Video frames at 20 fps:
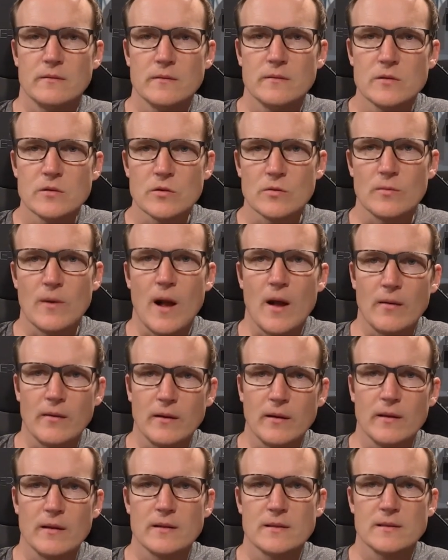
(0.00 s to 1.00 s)

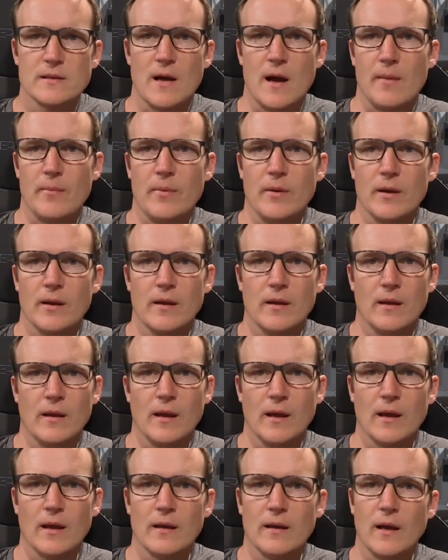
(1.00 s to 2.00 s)
surrounding this topic
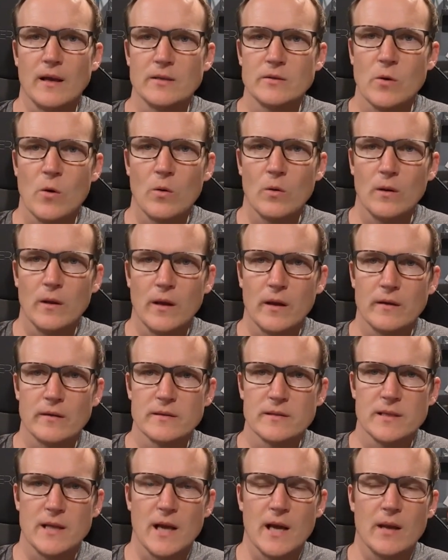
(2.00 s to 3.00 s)
and I totally
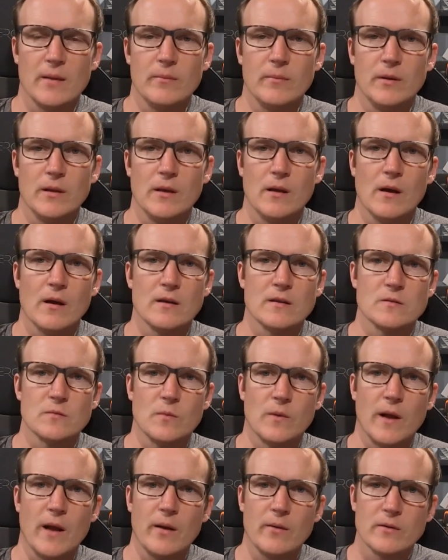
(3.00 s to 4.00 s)
understand because
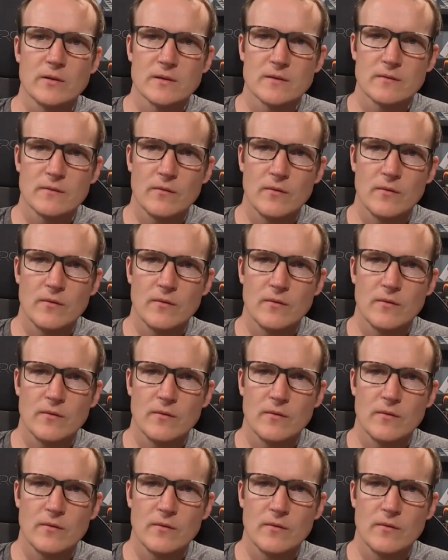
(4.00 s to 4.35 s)
when I was